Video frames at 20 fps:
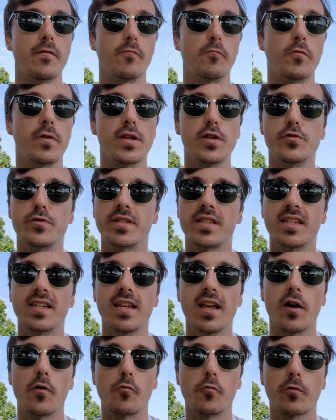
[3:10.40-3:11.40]
When you
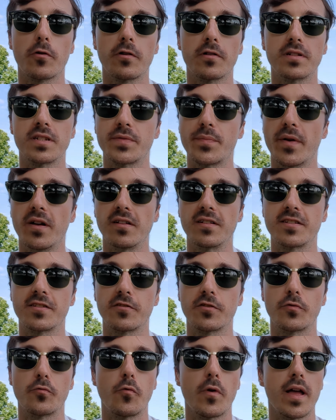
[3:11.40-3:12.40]
see a word spelled a
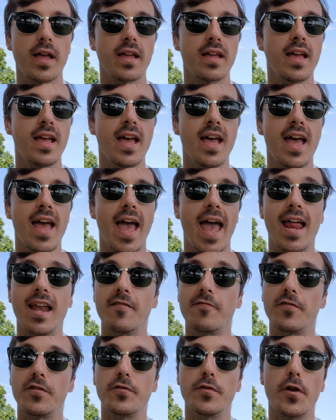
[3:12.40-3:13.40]
certain way, and
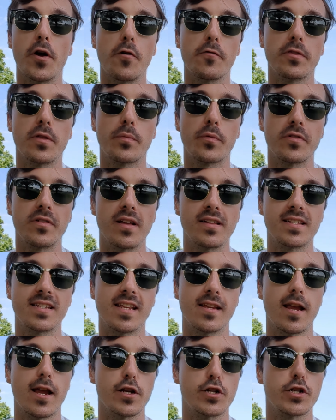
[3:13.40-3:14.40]
if you know the
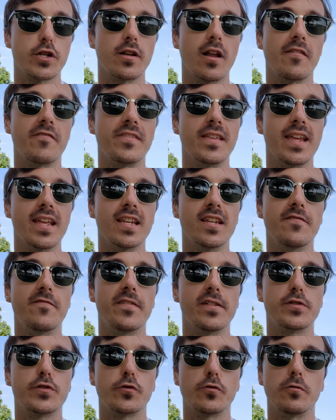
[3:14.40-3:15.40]
pronunciation of the
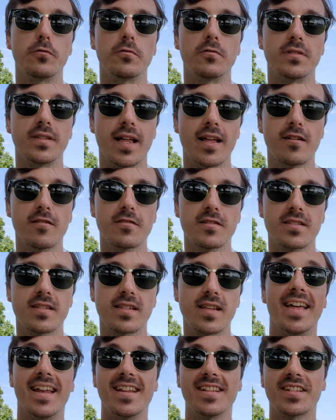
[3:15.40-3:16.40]
individual
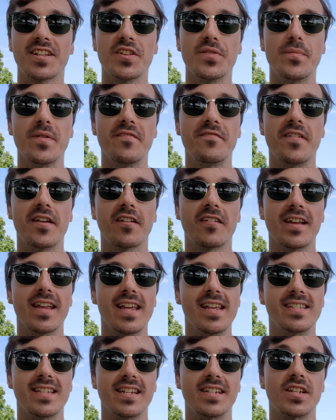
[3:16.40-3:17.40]
letters, then it's going to be very
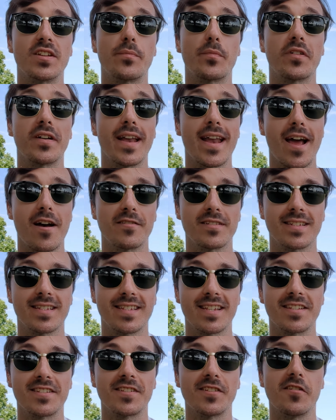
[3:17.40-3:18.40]
easy to
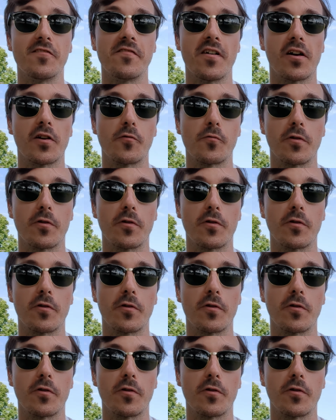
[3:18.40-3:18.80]
pronounce Slovak